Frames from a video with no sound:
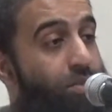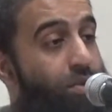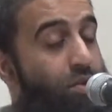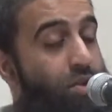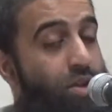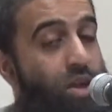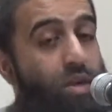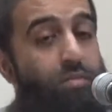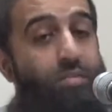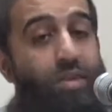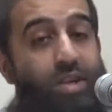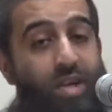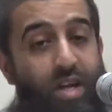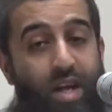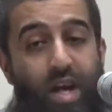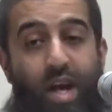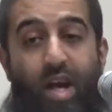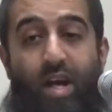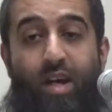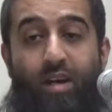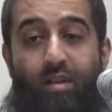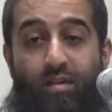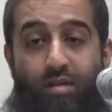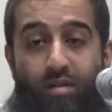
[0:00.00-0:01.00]
Okay, but
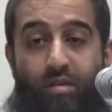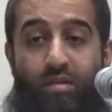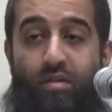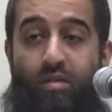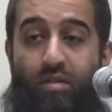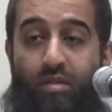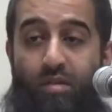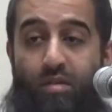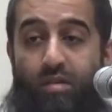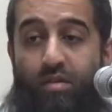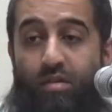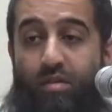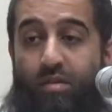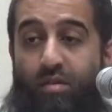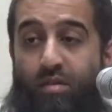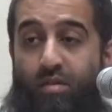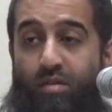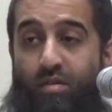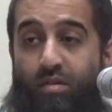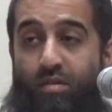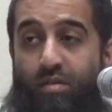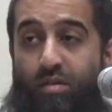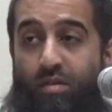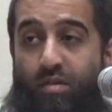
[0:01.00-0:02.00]
again,
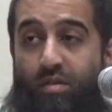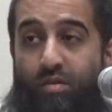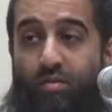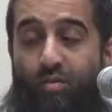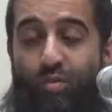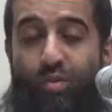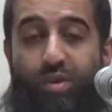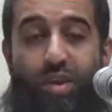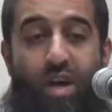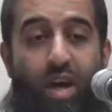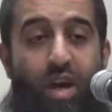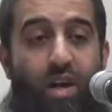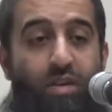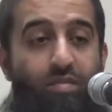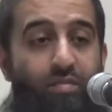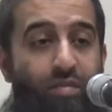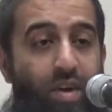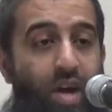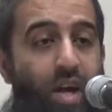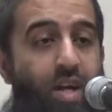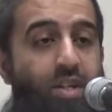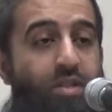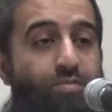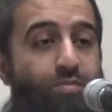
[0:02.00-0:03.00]
would I
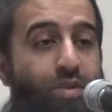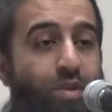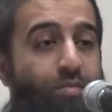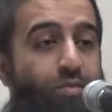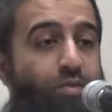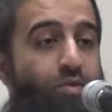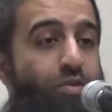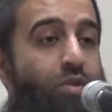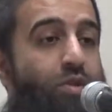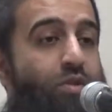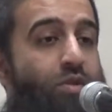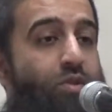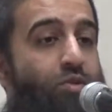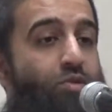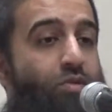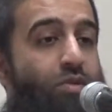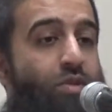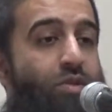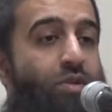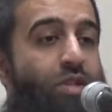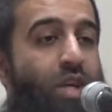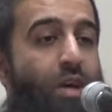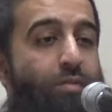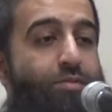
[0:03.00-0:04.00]
advise people to listen to
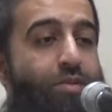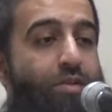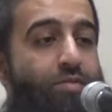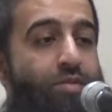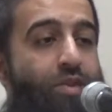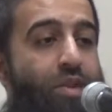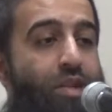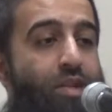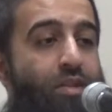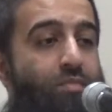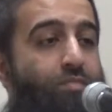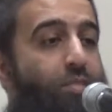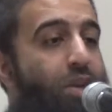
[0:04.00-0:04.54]
these types of things?